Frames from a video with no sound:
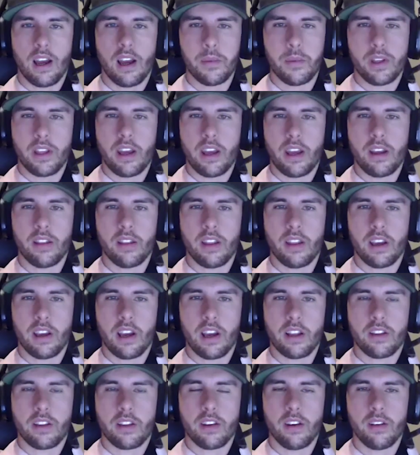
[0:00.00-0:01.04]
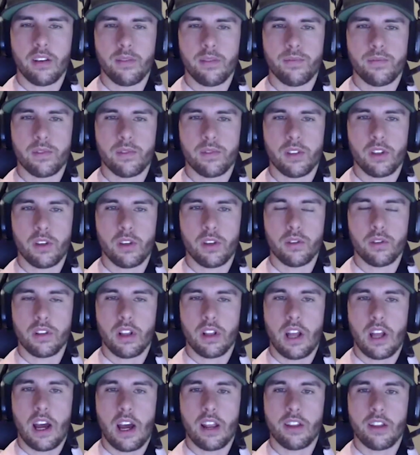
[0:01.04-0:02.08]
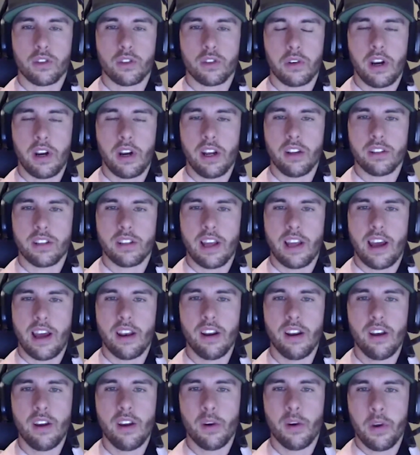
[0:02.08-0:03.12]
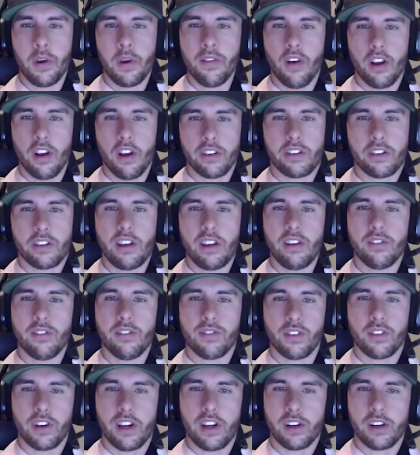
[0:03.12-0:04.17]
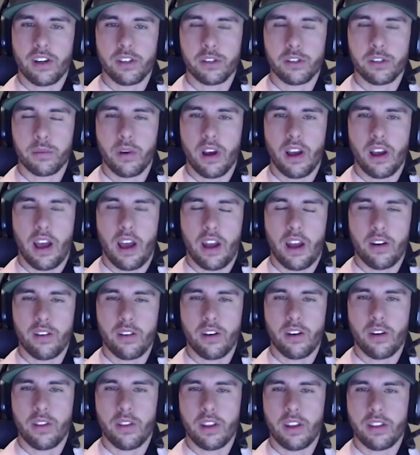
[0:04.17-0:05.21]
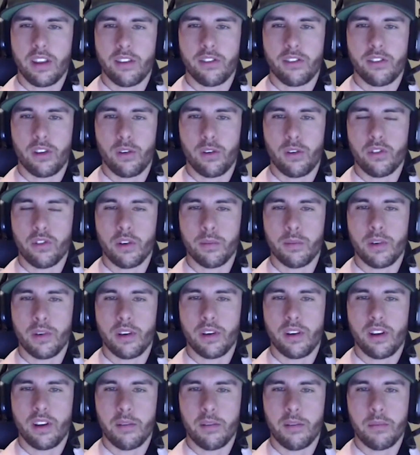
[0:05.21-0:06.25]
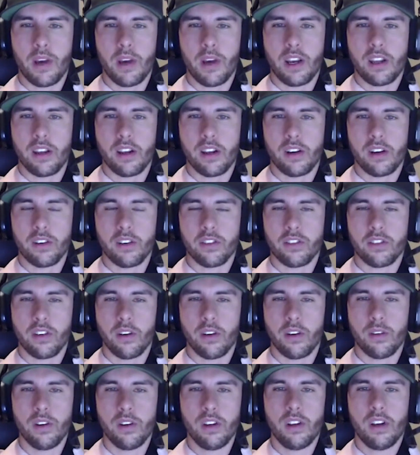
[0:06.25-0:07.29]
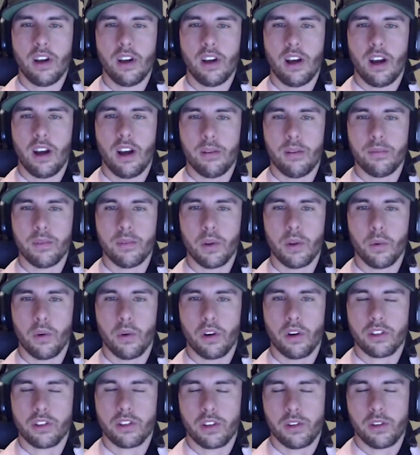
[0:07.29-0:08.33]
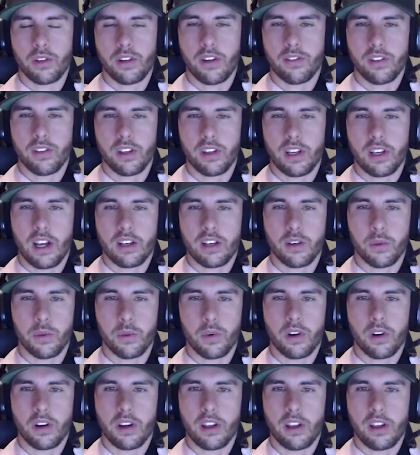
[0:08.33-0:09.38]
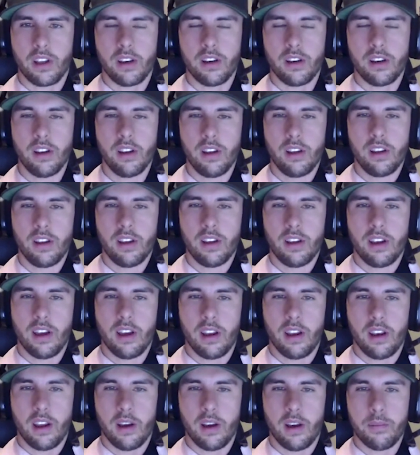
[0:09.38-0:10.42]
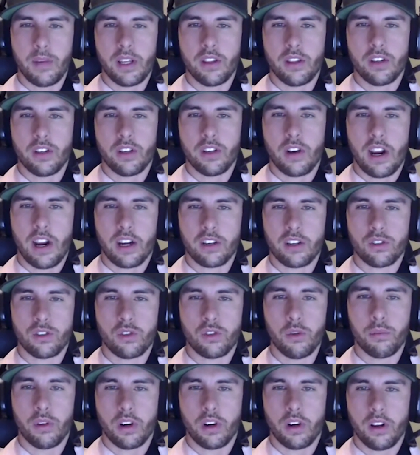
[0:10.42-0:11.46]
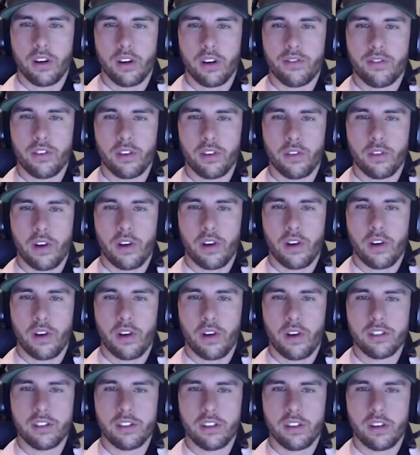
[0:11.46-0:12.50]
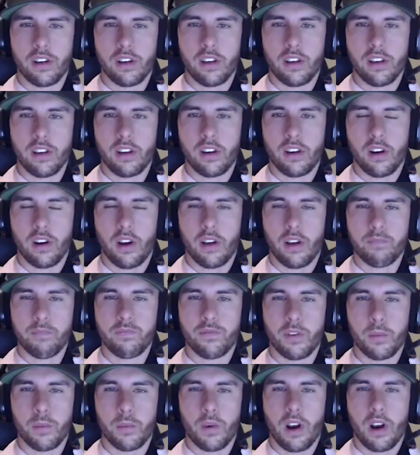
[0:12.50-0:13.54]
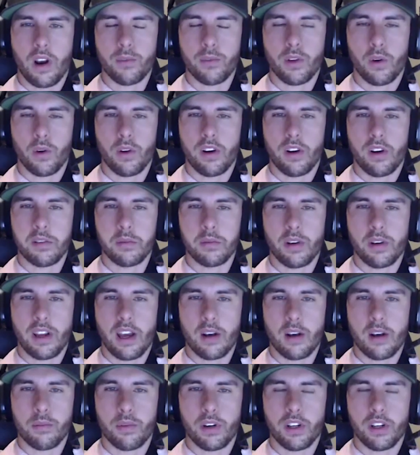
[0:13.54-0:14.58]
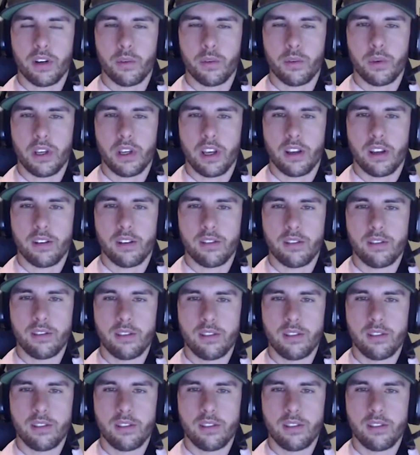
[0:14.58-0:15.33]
mean they they got to use a lot of the trails that we've all seen for years, but I don't know that they've used them in in many years. So um, the WORCS crew definitely got to work and and uh, made the track super good for the riders. And you know, from what I'm told, everybody had a pretty good weekend.